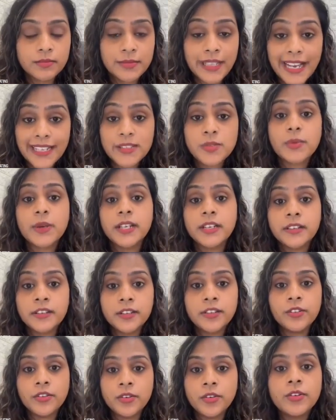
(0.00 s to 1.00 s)
That's
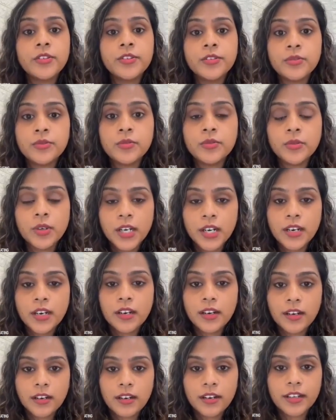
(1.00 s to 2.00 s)
when
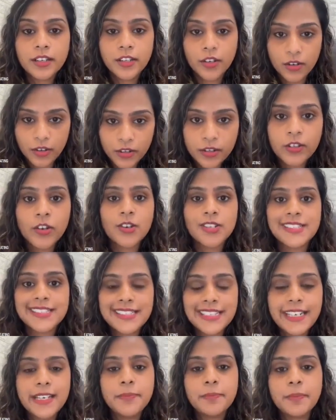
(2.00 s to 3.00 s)
your
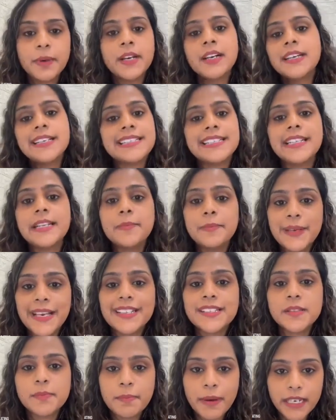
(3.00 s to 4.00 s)
sleep
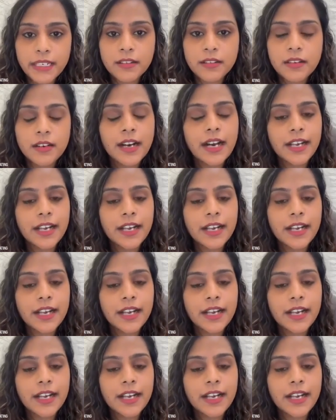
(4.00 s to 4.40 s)
gets better,